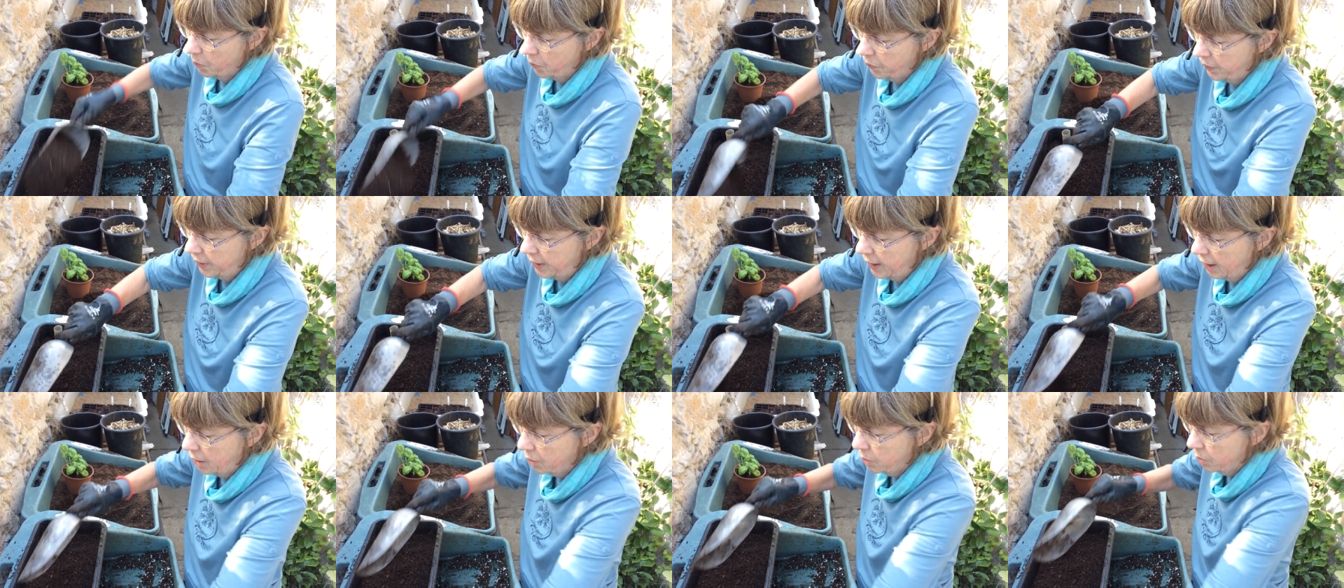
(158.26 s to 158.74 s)
put
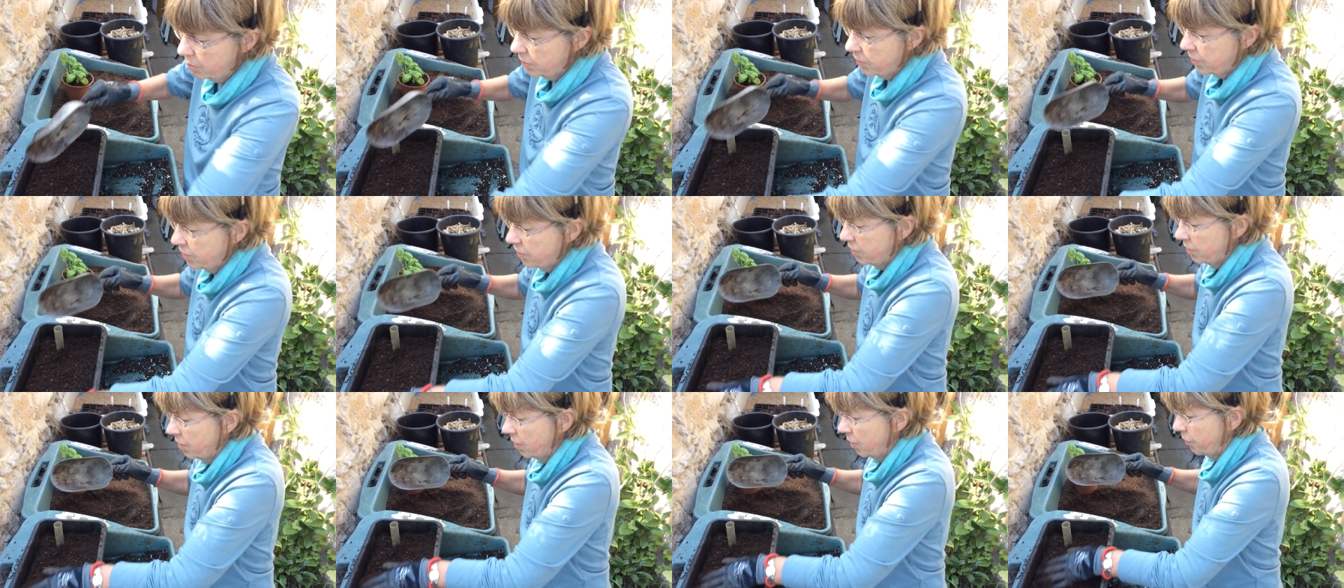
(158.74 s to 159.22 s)
the old
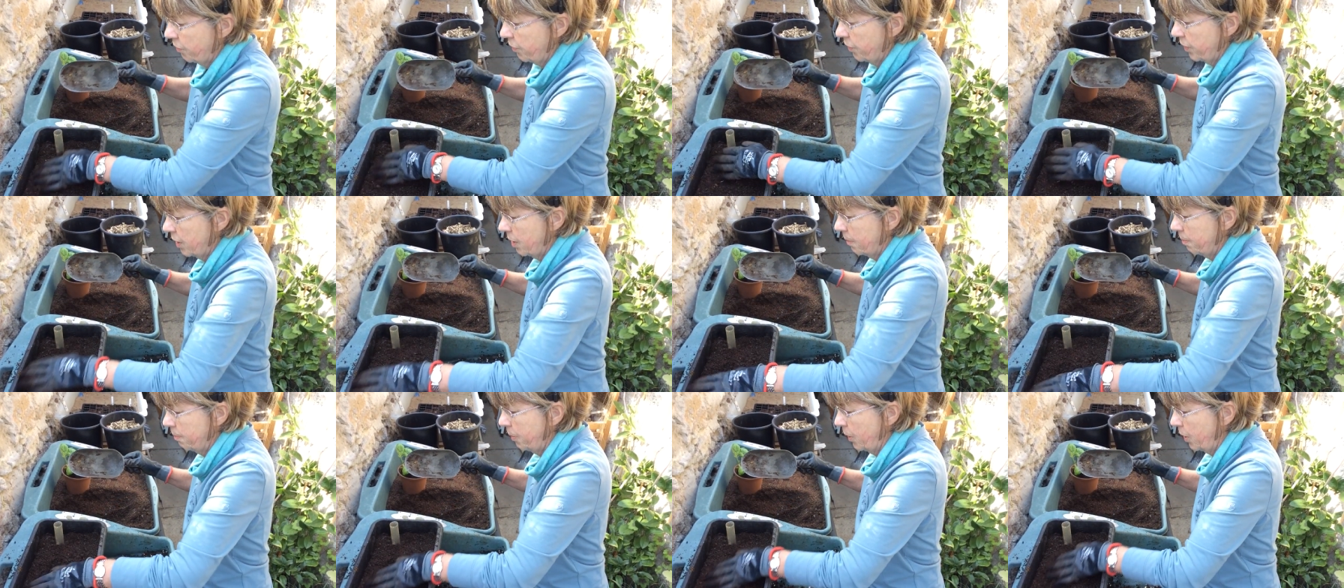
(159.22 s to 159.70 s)
stuff
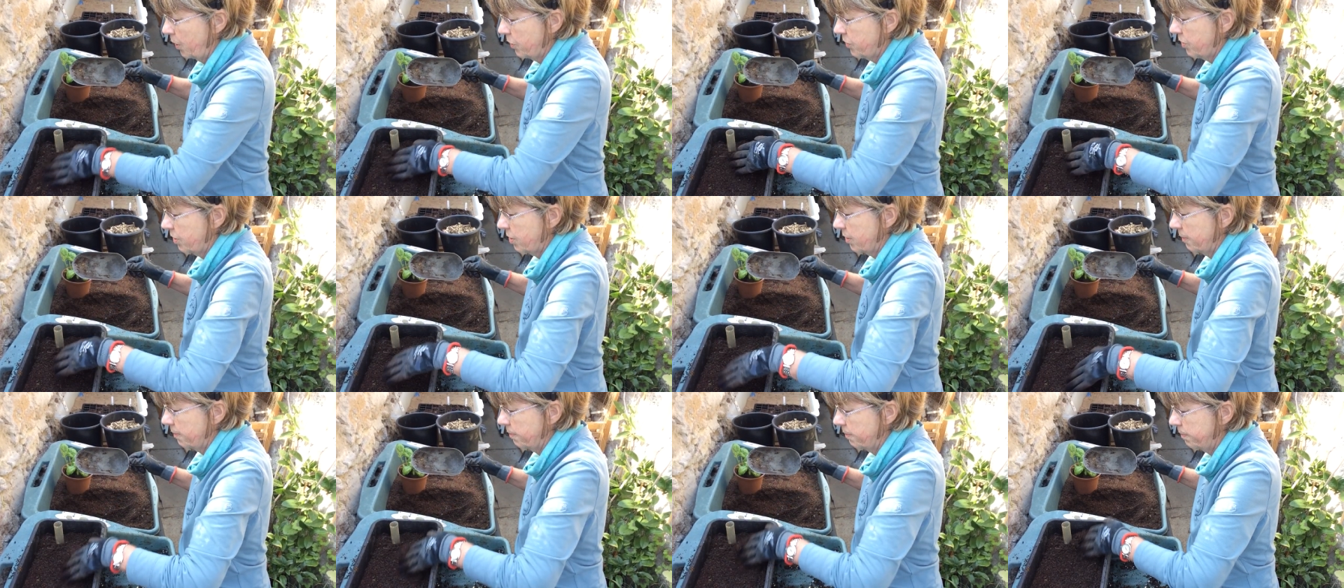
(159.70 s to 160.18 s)
at the
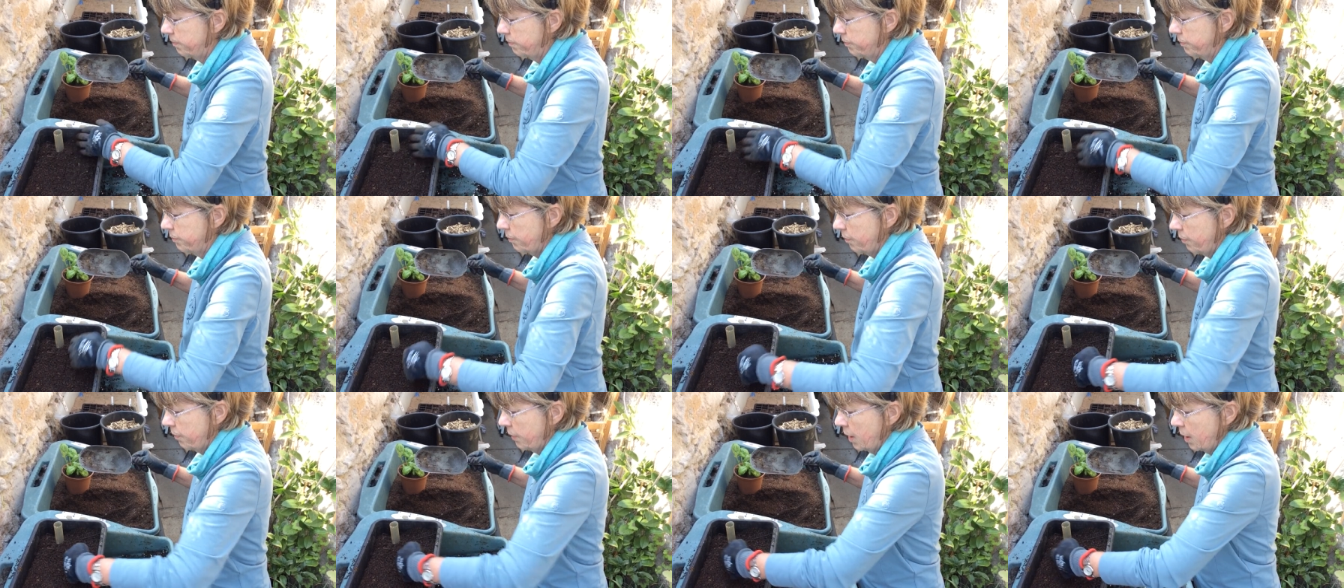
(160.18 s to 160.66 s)
bottom
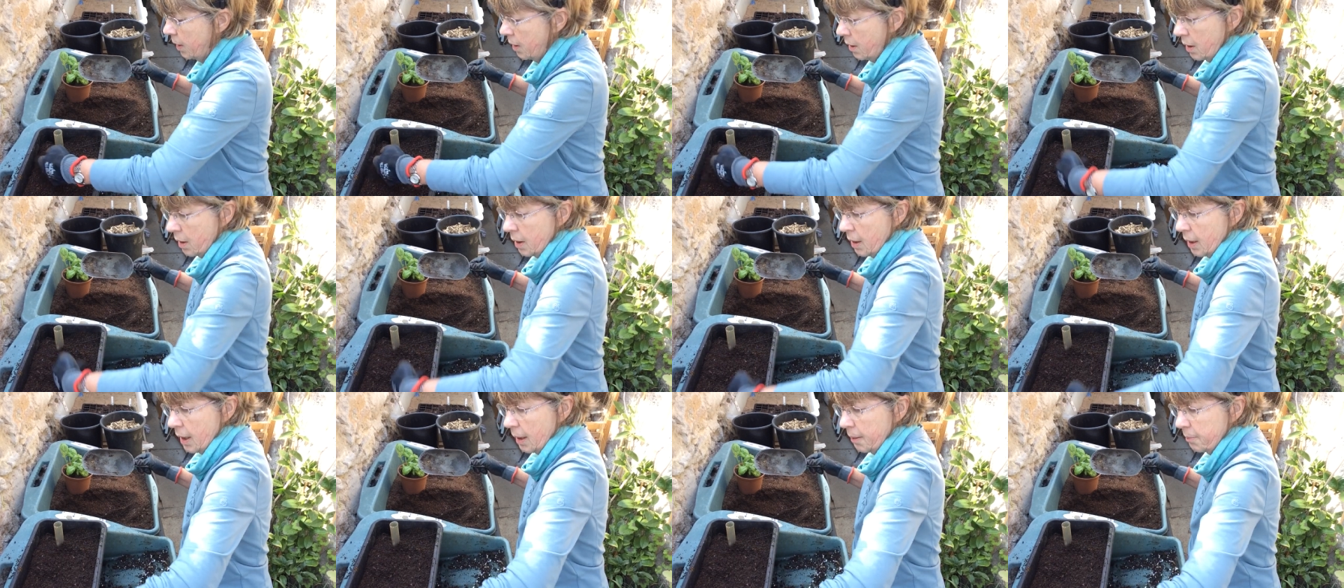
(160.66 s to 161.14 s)

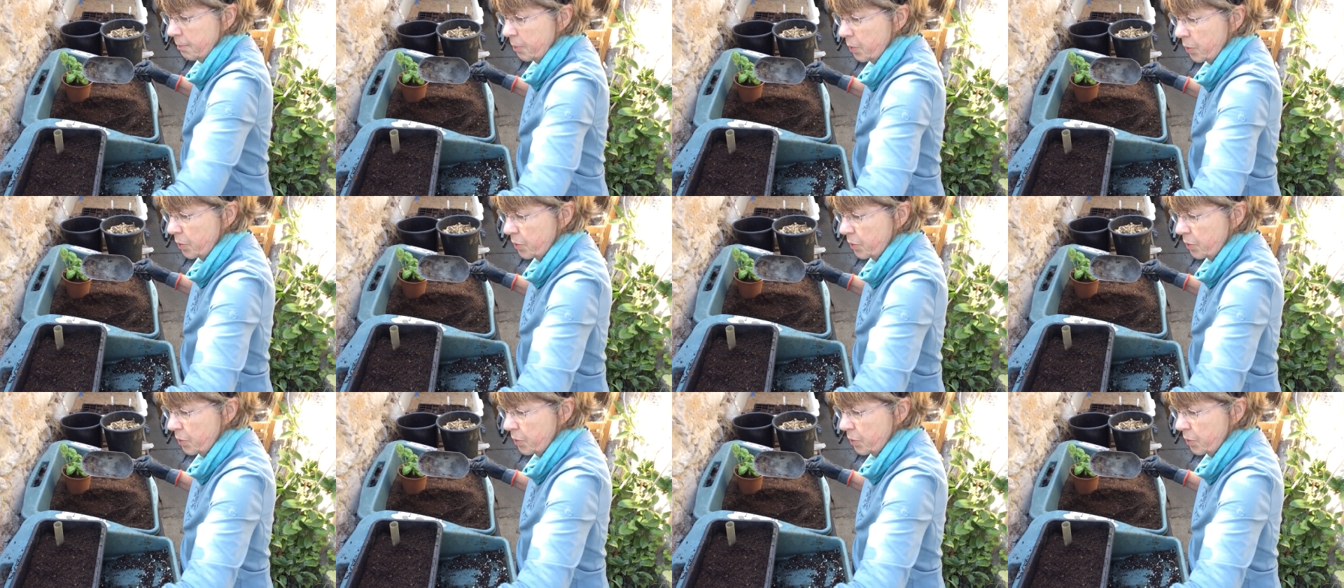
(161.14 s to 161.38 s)
and